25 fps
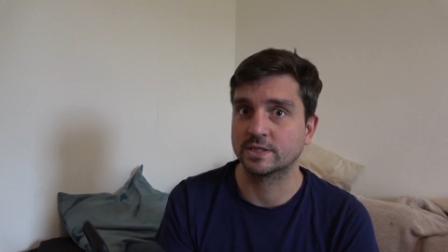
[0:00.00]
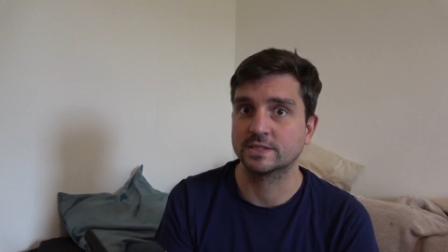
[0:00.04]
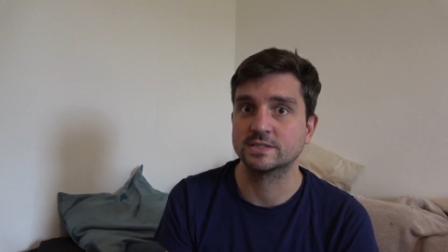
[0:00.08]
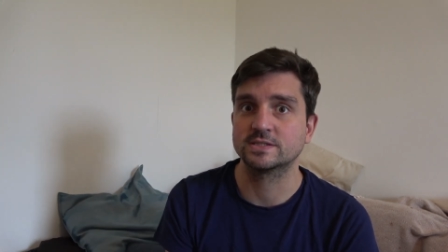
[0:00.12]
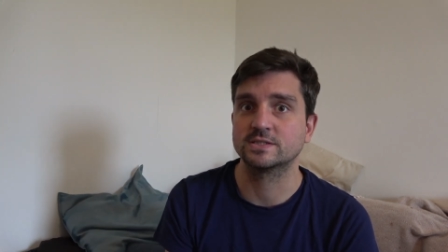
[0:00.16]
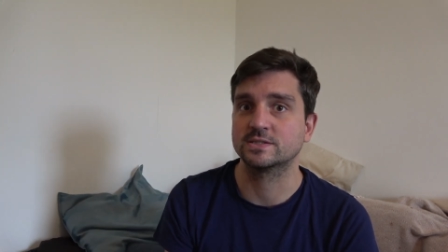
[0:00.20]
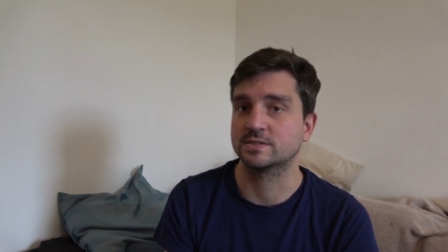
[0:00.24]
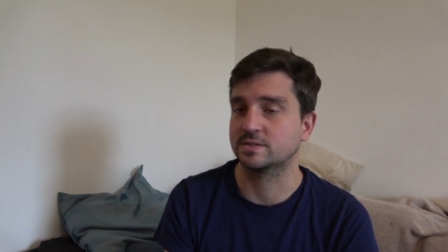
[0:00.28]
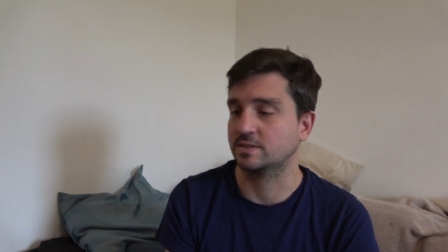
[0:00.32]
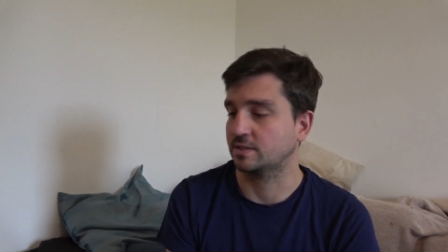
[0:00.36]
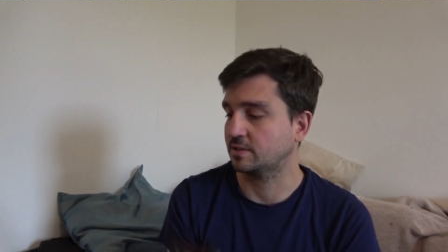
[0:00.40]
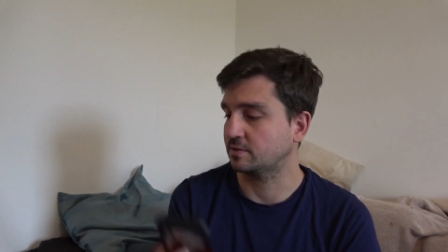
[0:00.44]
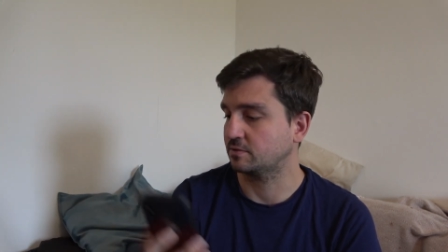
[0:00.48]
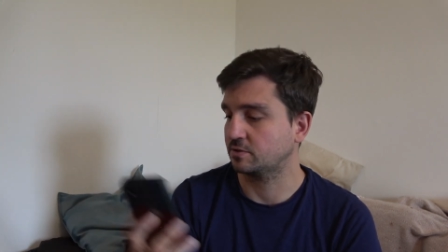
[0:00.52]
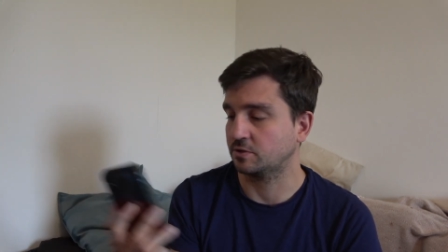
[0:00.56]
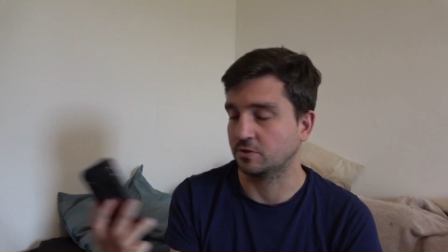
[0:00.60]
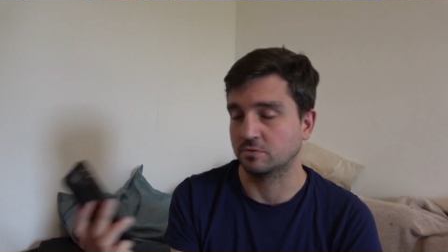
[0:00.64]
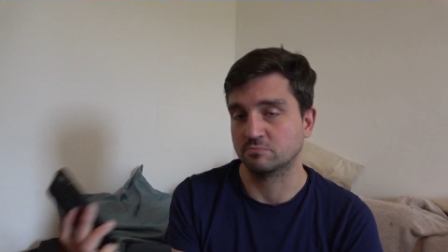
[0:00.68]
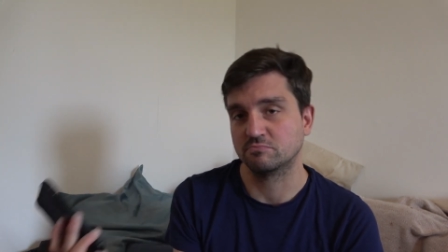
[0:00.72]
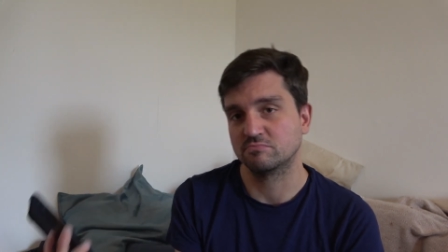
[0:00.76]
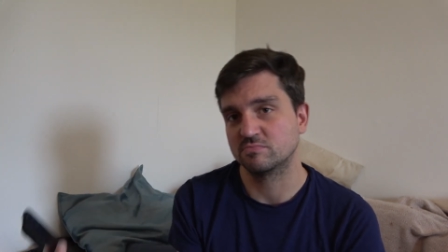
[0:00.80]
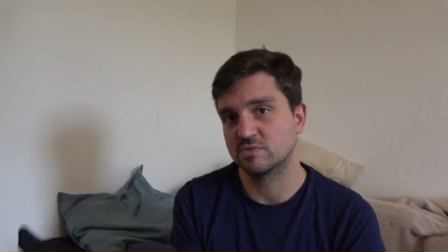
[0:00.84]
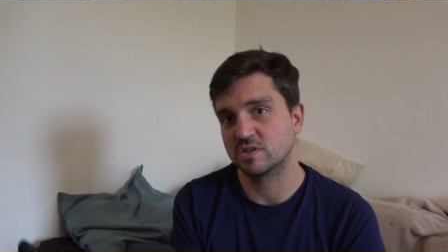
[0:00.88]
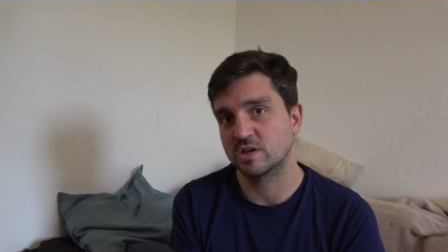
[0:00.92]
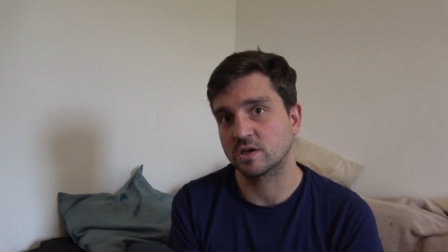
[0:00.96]
It's just like, you
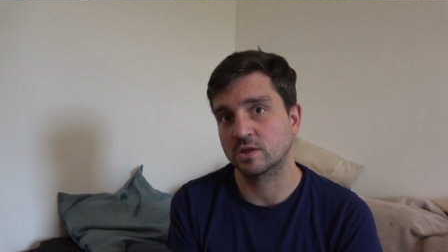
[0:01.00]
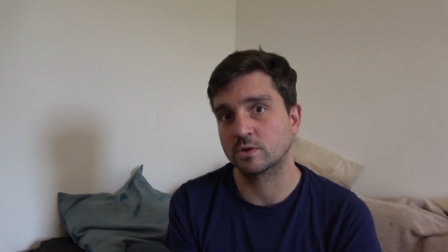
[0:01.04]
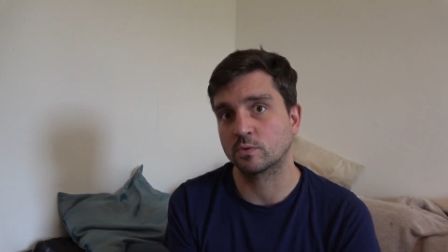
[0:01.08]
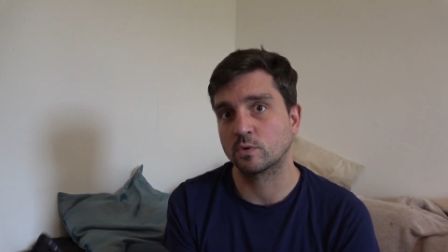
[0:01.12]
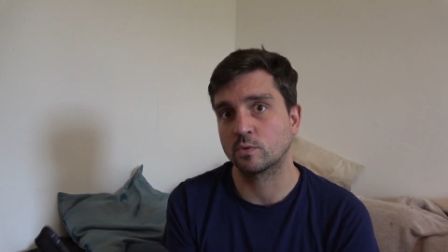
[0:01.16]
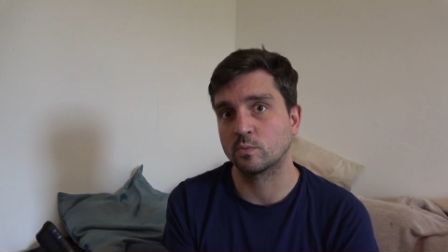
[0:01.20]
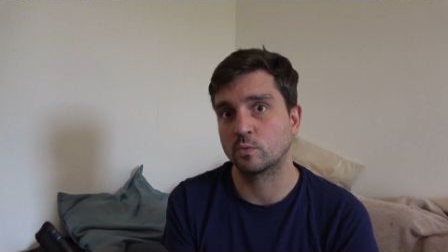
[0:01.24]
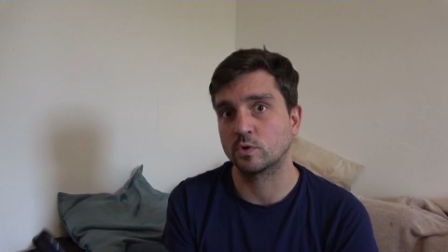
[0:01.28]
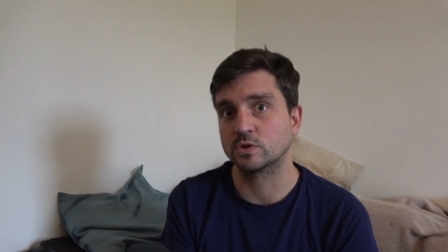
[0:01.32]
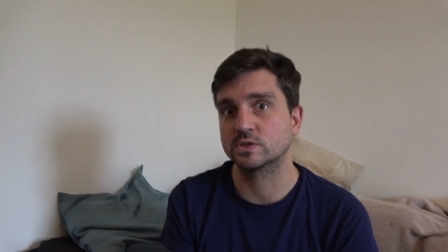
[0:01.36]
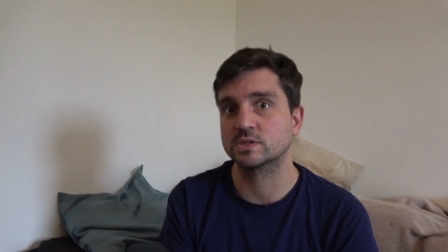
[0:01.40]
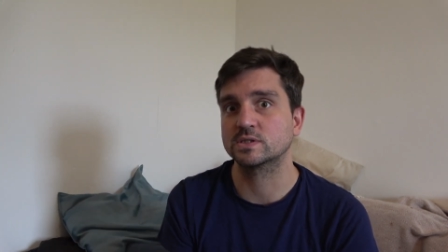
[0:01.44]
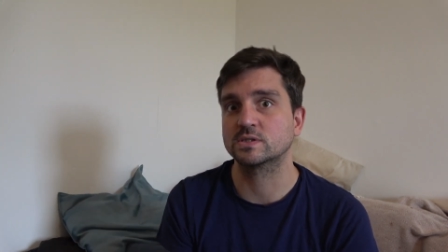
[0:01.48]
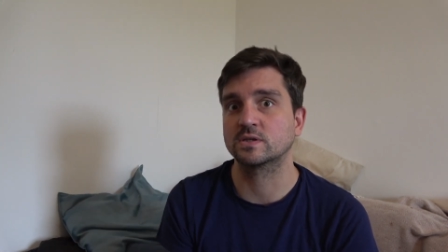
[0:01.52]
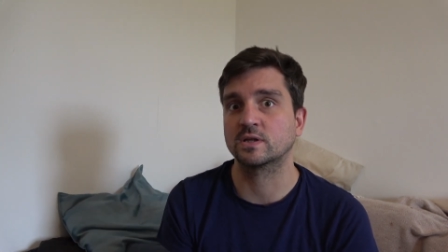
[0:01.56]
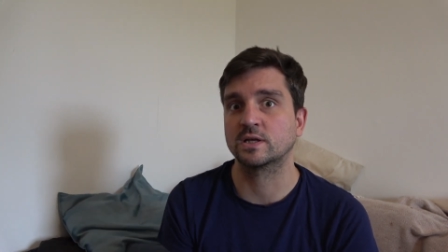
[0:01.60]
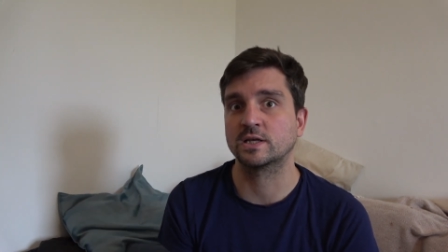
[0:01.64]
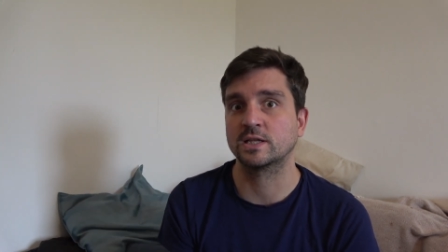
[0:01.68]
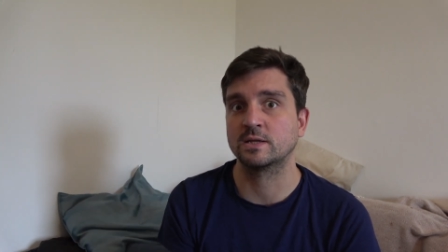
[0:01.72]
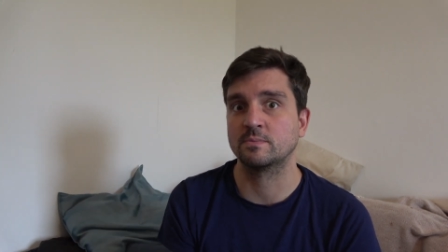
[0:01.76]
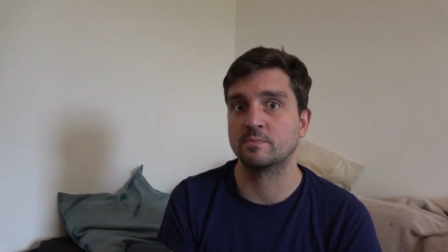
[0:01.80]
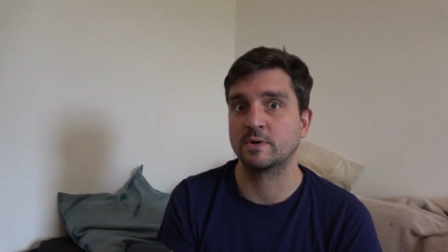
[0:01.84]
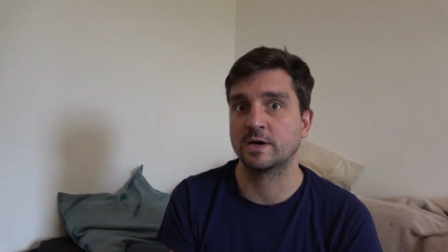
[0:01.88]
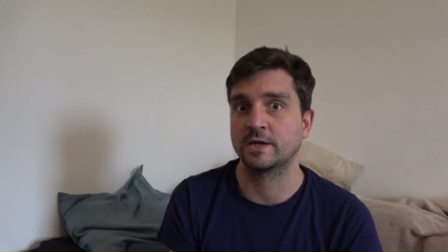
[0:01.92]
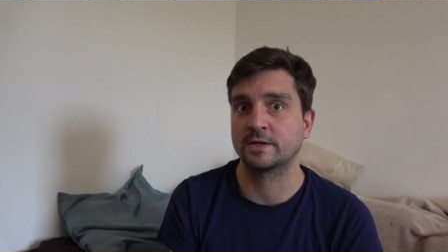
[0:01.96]
know, the other one was
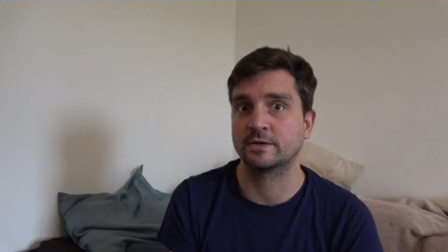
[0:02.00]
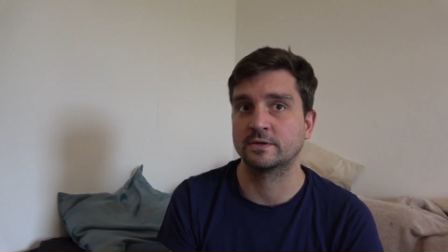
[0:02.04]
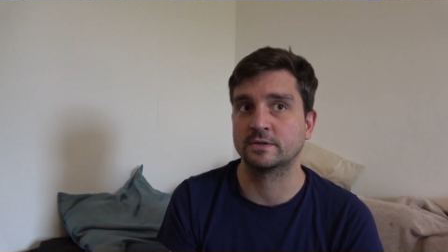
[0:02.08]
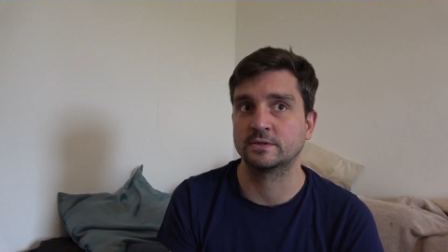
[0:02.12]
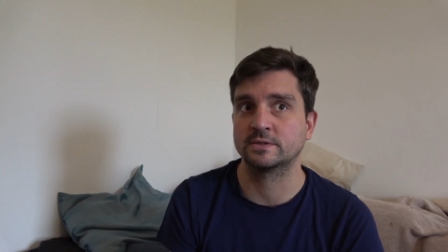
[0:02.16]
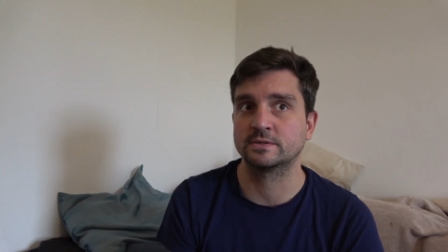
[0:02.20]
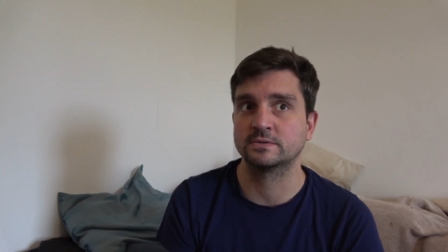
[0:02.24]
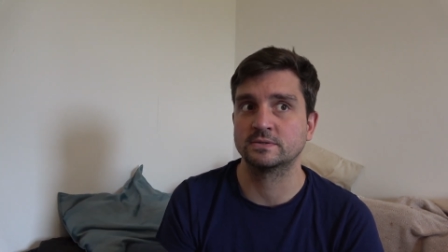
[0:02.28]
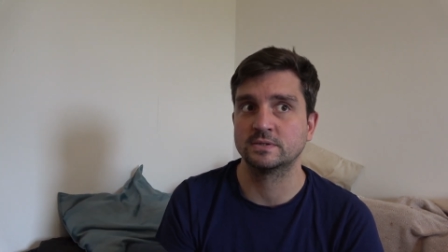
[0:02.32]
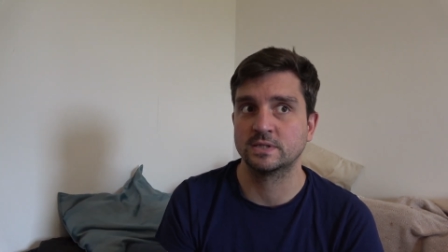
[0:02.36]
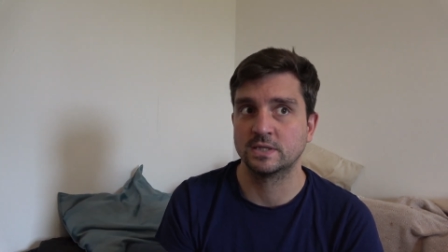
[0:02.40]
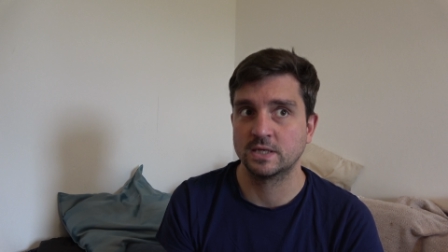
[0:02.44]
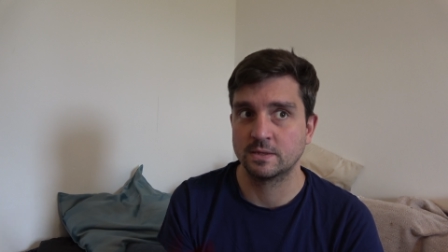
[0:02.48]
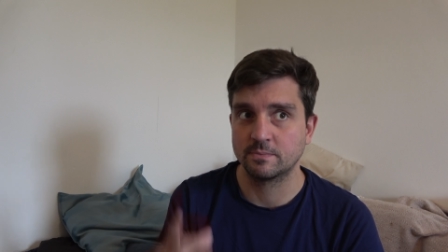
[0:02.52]
slightly better.